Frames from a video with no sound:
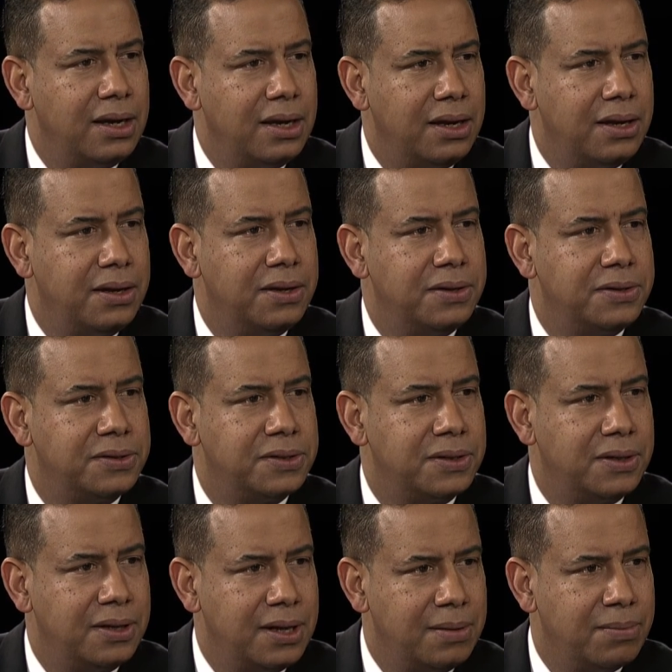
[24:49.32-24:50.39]
is
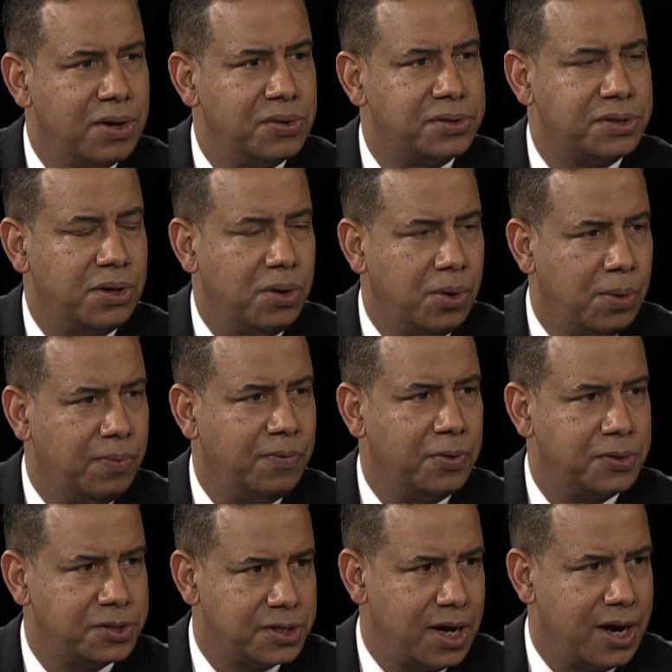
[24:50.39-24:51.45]
the most
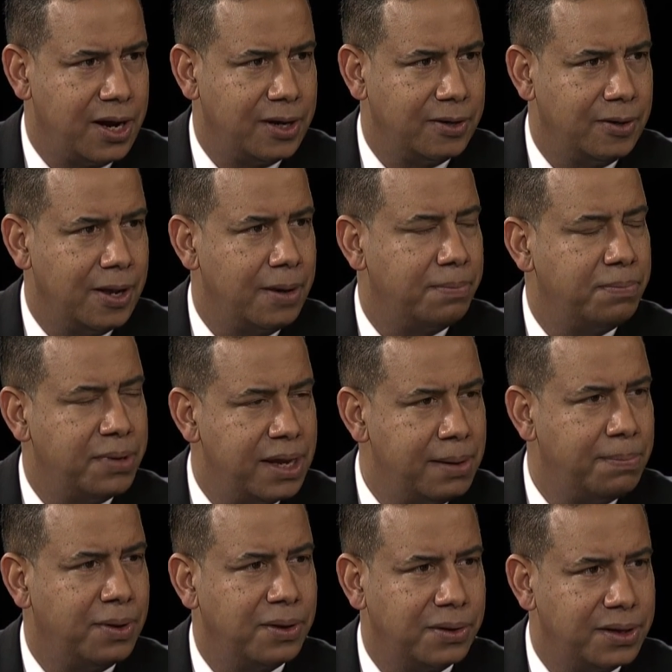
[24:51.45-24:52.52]
hopeful sign that
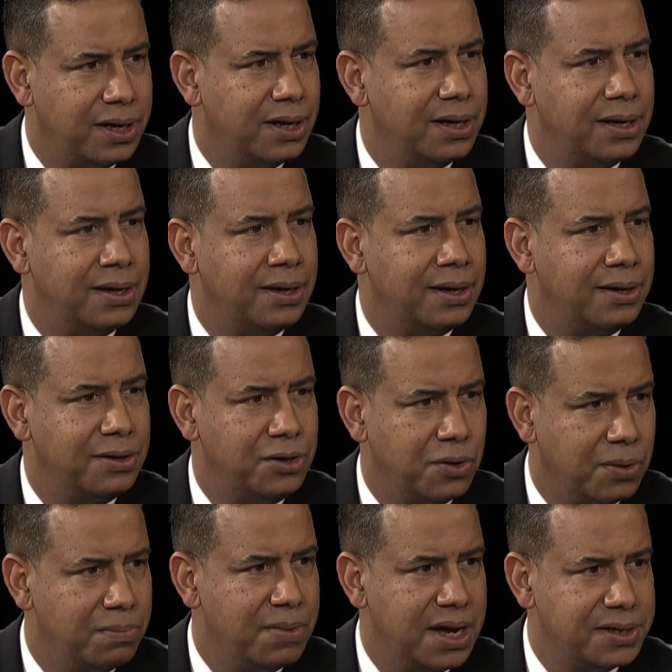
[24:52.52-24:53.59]
people are getting
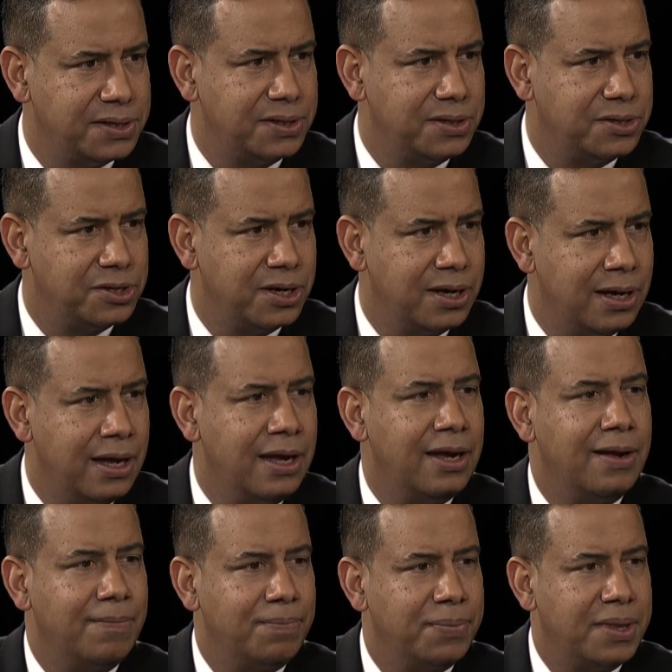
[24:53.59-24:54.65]
your message
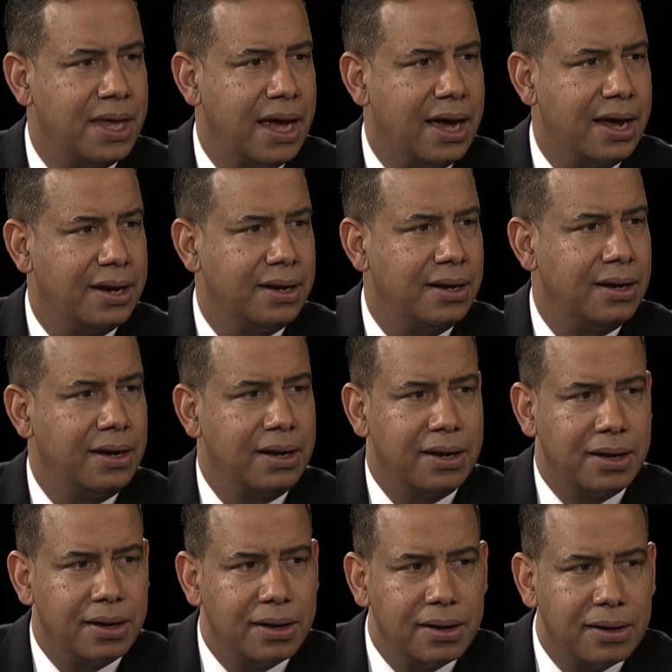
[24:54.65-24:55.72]
that
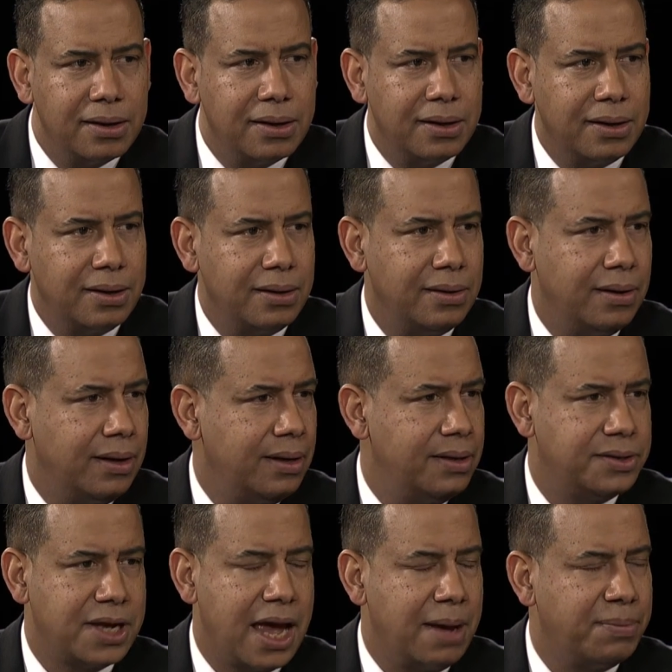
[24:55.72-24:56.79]

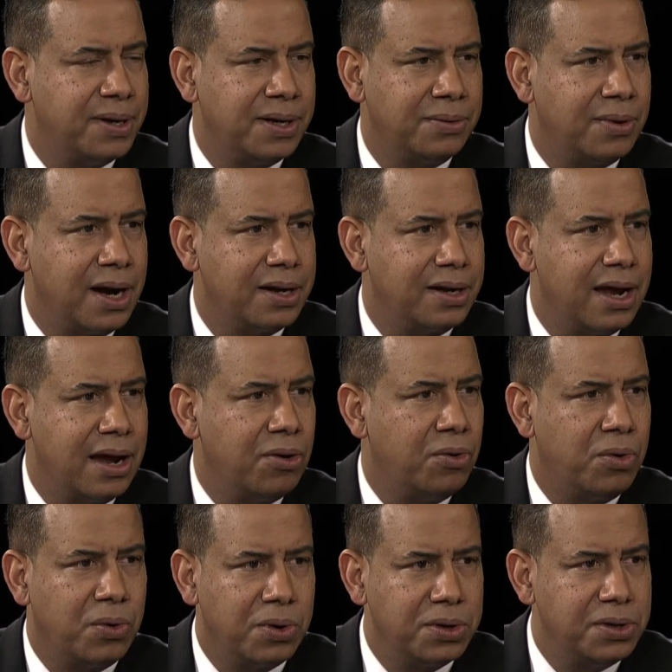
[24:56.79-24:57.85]
is happening right now
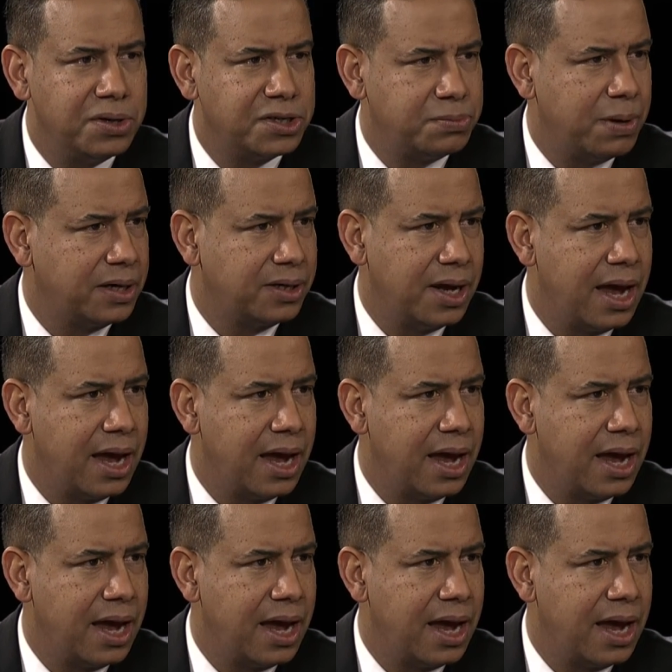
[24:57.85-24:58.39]
or you expect to